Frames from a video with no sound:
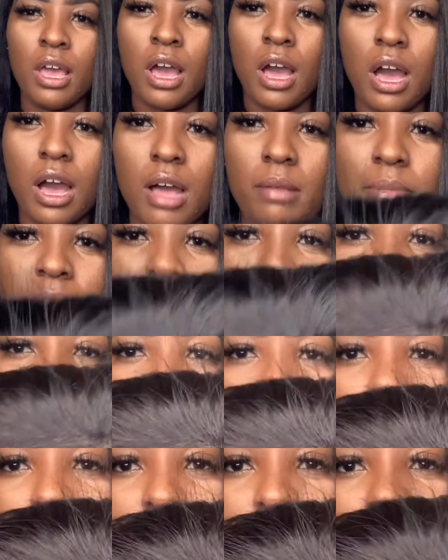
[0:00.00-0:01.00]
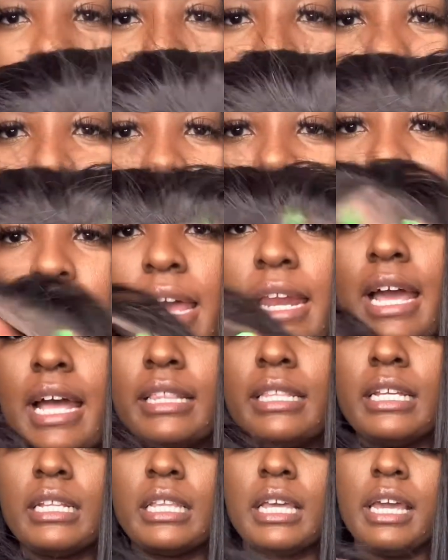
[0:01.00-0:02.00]
Let's look at the hairline. I
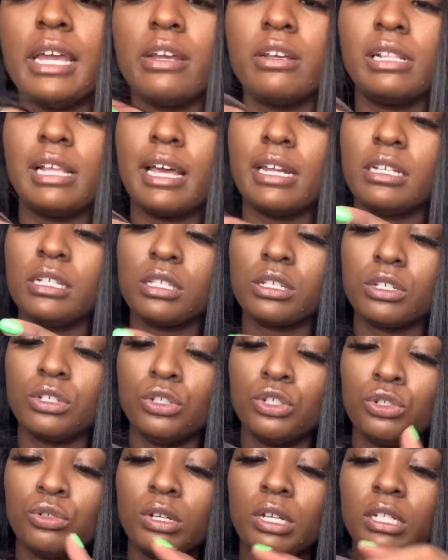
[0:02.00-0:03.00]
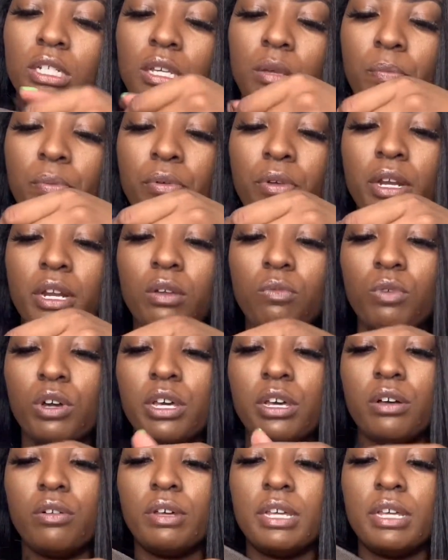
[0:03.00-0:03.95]
think the hairline is constructed pretty well.